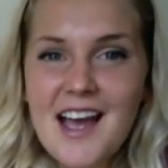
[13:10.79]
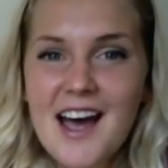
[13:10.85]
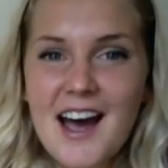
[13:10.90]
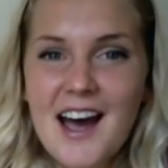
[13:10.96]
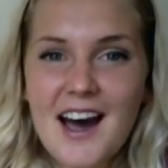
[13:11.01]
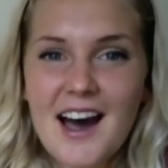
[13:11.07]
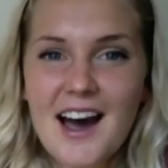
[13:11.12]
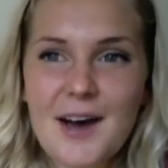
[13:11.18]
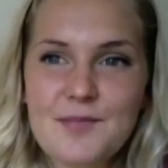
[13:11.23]

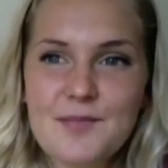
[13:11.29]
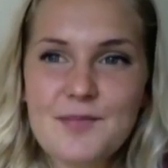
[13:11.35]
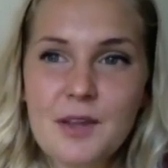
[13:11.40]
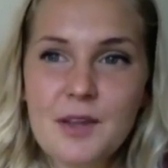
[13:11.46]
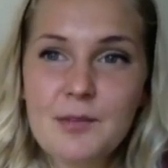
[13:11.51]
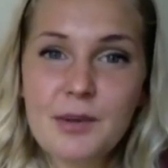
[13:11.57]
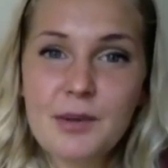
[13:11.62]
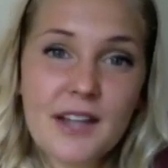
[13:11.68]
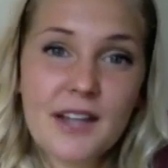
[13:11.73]

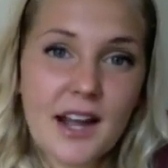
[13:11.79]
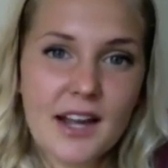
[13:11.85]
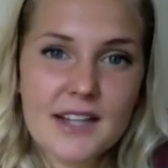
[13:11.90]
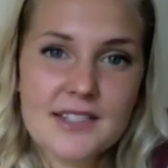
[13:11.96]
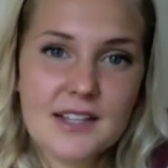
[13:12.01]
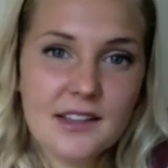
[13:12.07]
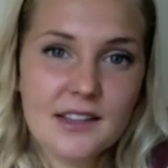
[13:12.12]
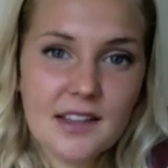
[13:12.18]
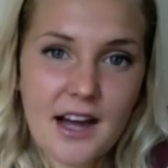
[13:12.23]
But it's
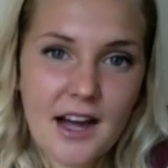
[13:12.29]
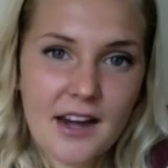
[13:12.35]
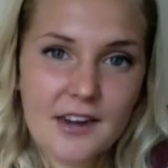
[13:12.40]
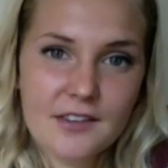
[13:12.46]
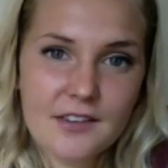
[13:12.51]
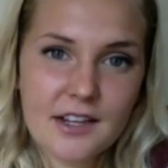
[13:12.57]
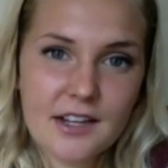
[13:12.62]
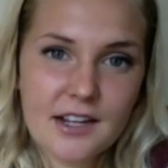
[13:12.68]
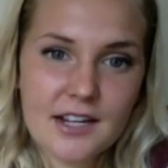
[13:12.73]
a lot
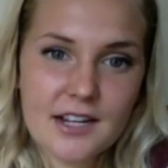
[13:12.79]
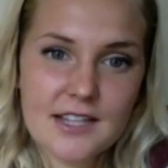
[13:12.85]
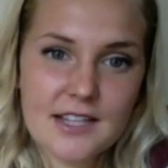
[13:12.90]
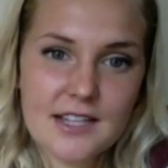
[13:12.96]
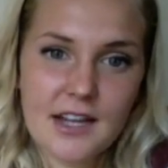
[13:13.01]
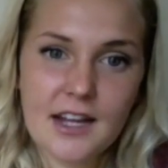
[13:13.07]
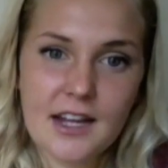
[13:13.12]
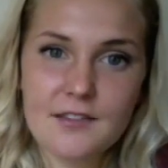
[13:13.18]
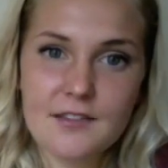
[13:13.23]
of, like I said,
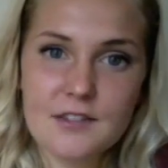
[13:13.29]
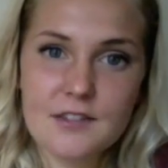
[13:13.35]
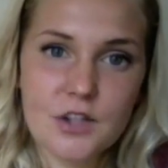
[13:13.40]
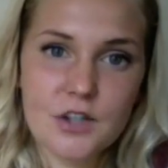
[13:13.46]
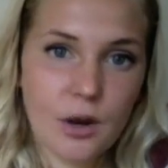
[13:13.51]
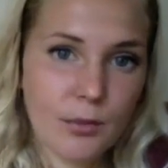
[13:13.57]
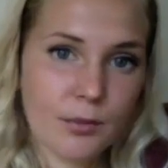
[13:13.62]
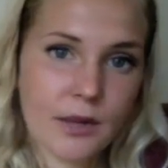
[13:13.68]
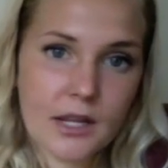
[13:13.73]
kind of
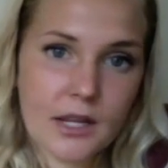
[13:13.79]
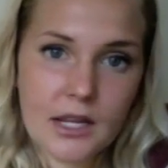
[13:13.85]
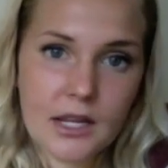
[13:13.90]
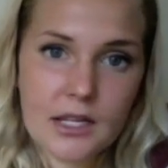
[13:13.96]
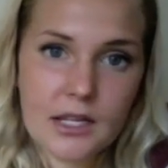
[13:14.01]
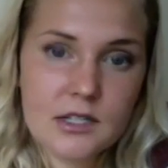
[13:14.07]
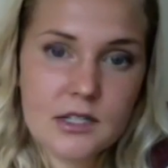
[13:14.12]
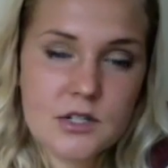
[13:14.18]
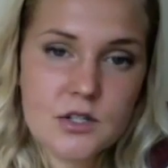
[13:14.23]
jumping
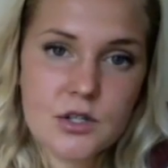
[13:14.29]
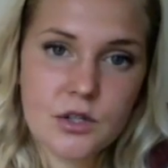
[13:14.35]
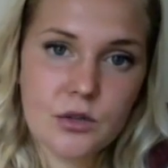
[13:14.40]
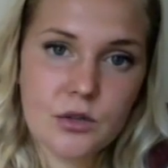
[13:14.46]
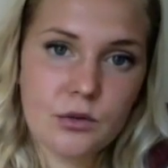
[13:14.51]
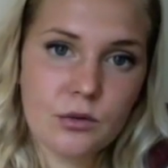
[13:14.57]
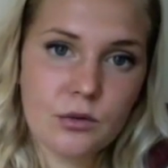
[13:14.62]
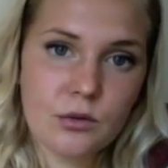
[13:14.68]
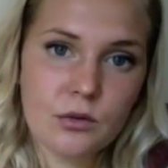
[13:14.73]

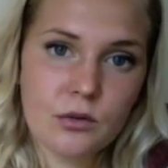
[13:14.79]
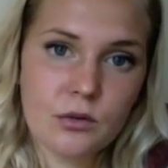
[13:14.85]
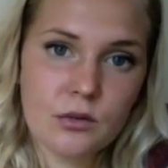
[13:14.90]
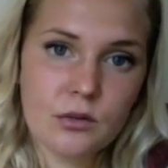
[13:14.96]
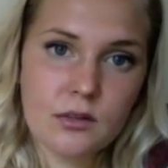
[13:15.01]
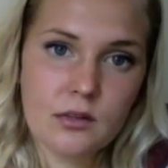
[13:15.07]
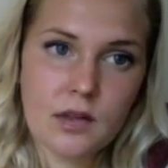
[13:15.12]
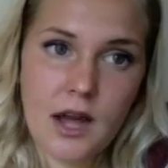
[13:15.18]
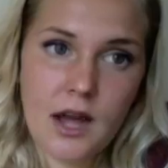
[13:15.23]
into
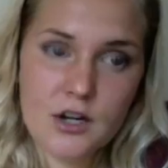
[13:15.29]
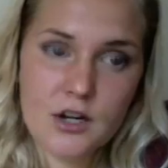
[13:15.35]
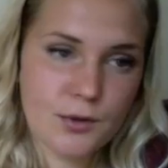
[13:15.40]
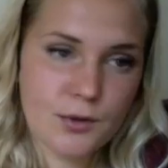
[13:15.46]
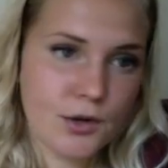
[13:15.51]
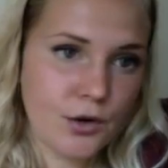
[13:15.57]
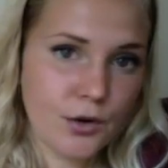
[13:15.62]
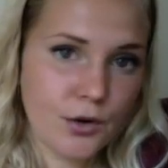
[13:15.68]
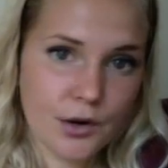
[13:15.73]
the
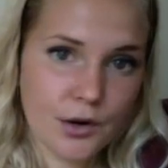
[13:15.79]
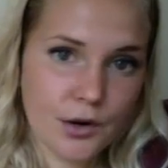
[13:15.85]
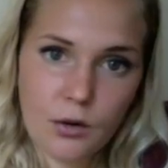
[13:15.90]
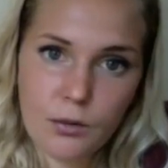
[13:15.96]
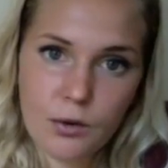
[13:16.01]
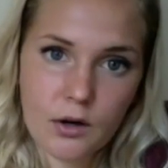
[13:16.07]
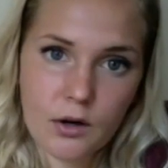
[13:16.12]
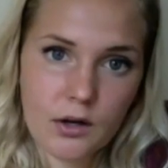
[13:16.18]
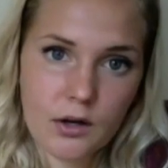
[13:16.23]
entrepreneurial
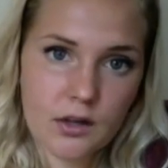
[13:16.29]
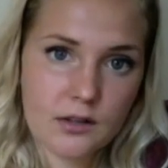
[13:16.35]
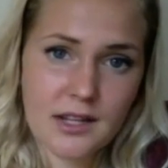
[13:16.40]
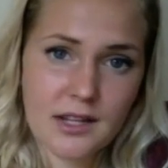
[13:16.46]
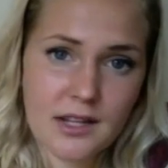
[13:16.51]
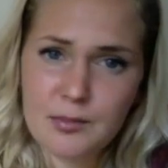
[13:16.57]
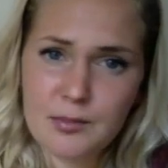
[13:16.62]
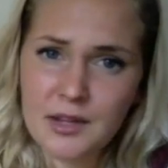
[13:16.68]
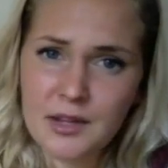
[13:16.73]
world.
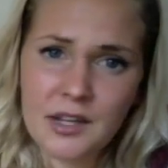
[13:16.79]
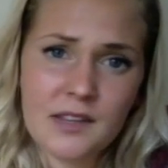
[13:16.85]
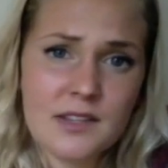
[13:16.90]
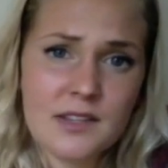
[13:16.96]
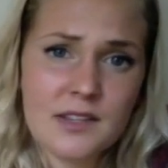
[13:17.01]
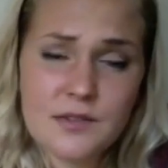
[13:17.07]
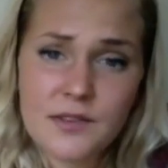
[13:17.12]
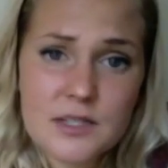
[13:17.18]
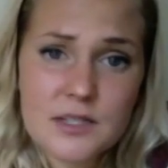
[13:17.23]
Like being in
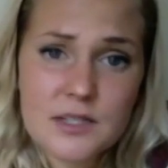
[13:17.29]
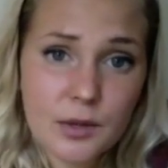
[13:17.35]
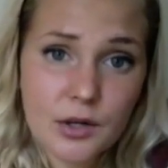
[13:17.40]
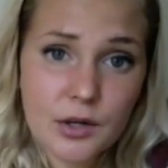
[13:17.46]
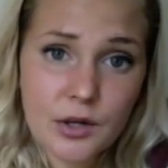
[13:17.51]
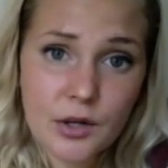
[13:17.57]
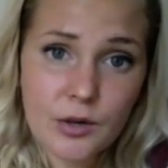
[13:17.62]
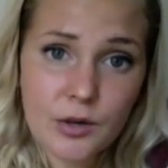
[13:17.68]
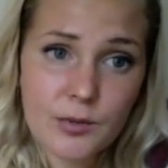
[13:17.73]
this Facebook
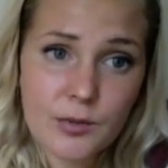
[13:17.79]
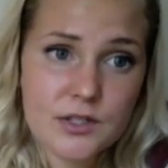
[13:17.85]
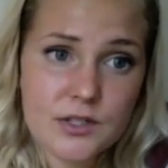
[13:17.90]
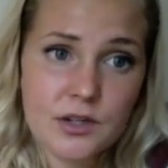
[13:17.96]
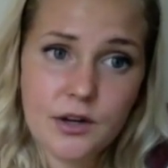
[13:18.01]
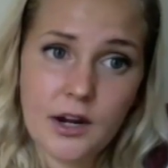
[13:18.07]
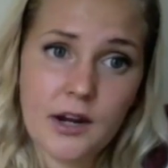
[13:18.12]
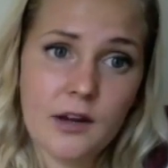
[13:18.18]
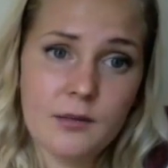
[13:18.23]
group is a
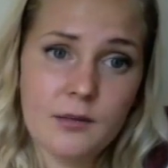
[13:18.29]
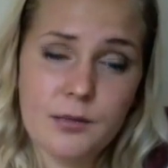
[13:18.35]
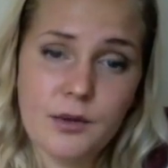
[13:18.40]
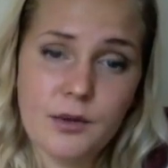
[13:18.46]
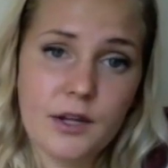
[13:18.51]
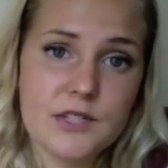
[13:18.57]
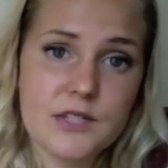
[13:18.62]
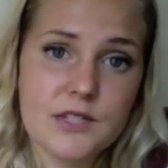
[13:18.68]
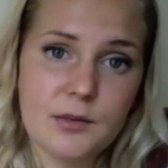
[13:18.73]
great
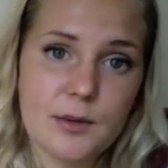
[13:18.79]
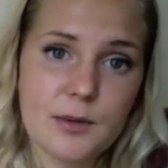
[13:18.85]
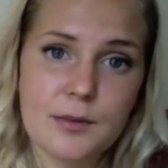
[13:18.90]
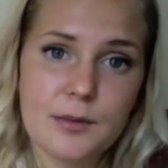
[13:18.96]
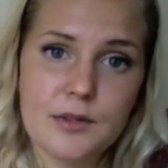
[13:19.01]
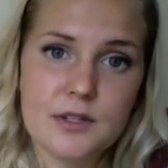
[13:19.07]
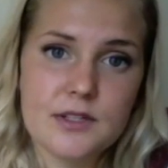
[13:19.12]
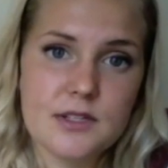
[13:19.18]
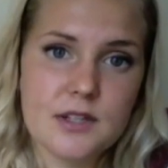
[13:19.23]
place for people
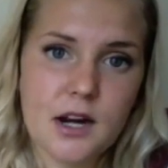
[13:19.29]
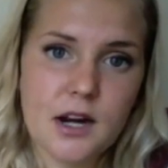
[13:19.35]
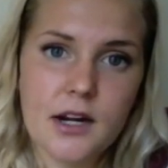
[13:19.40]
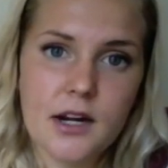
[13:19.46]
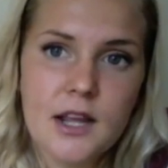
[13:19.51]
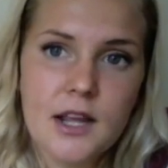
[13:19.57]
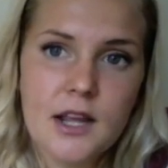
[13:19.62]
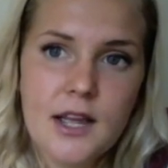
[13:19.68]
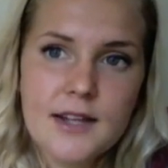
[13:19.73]
to
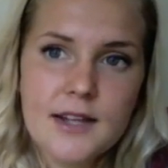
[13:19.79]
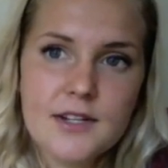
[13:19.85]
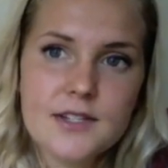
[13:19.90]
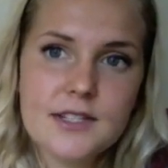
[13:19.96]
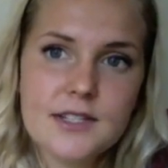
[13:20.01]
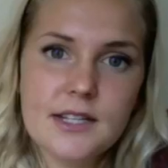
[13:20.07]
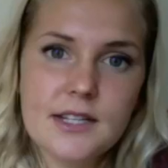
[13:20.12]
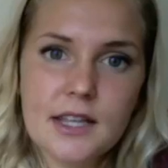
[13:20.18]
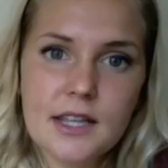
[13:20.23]
start.
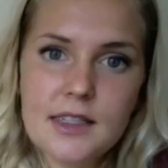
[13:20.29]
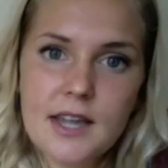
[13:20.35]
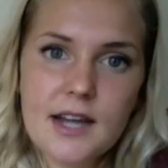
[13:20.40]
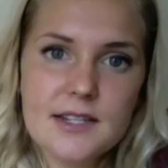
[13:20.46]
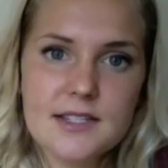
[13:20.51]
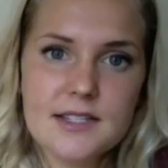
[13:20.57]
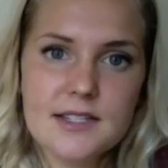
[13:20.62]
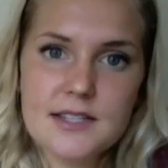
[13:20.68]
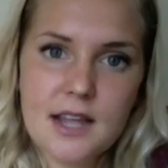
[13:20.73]
Just get
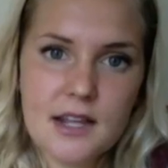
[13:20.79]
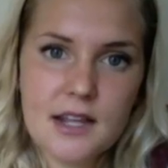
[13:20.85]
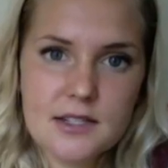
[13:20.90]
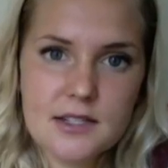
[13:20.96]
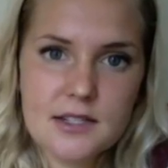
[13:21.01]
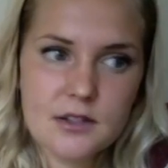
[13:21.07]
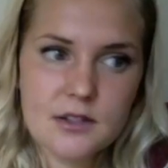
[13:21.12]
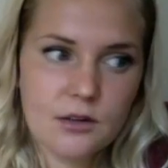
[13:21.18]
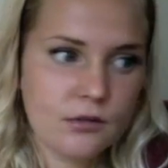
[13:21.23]
that
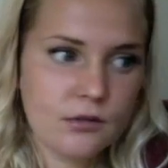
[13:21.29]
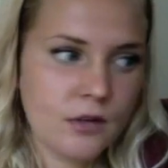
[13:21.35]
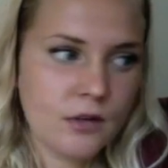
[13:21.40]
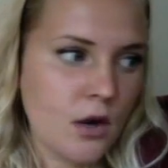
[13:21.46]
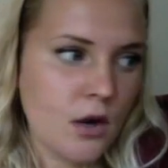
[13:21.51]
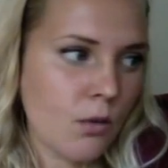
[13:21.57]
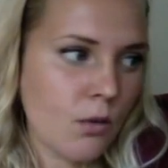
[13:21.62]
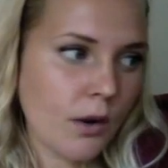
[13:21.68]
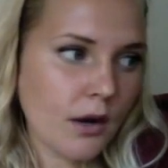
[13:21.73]
sense of
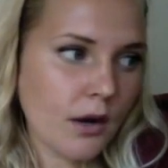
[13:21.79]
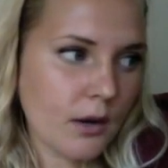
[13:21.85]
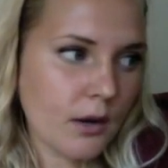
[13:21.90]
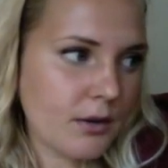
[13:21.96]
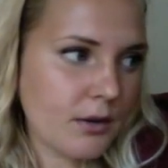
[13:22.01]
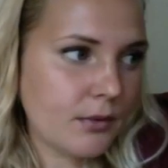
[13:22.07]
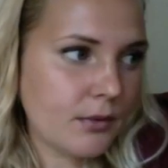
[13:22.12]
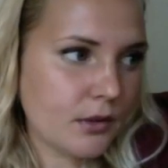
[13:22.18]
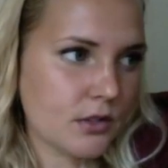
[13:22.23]
what are
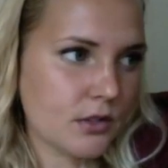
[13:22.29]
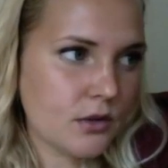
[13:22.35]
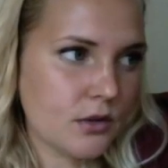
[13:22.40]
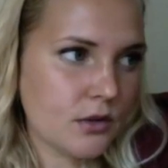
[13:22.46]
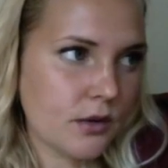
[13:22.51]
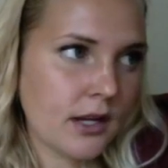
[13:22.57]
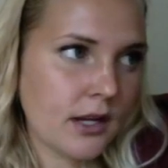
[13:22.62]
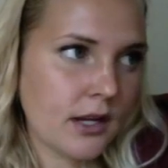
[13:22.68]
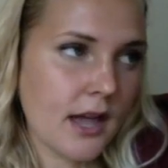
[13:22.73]
people
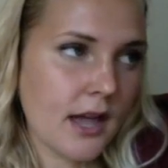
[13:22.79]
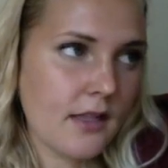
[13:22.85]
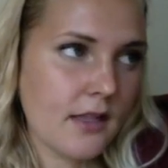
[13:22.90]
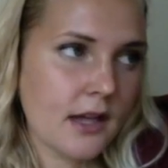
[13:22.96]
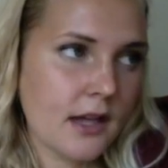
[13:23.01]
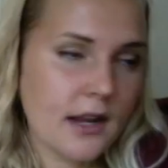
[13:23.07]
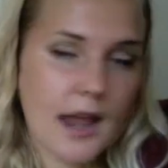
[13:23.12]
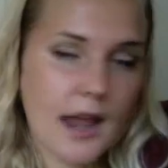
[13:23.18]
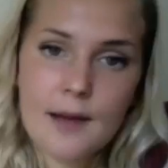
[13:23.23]
doing and
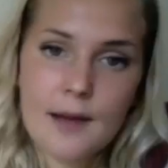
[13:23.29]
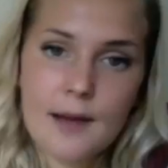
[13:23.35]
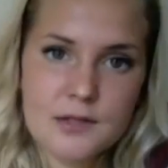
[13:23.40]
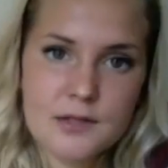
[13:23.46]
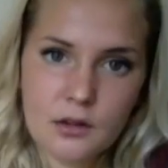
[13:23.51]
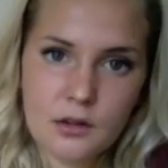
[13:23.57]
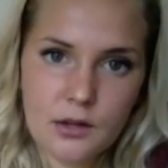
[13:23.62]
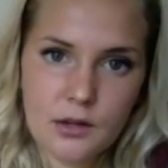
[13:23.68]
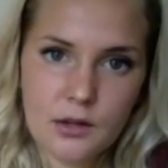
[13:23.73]
then
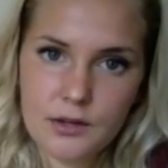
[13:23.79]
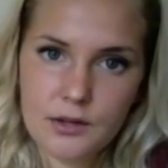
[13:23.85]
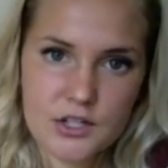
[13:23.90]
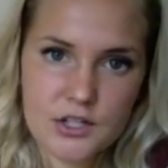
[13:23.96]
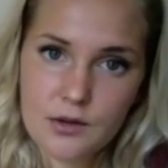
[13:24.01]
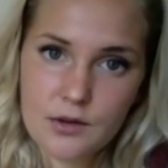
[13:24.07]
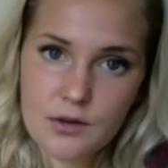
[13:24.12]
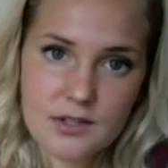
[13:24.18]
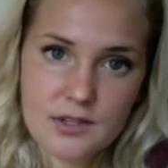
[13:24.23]
absolutely reach
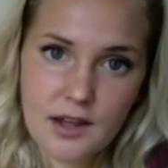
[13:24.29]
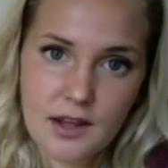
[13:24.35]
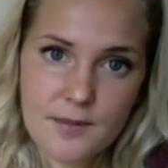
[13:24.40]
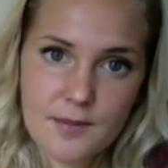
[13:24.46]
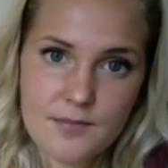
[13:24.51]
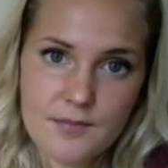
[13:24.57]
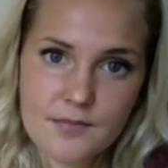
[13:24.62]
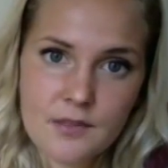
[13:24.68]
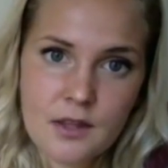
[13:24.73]
out to
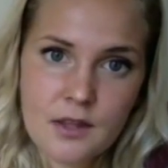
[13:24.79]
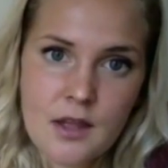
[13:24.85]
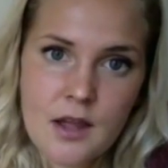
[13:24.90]
them.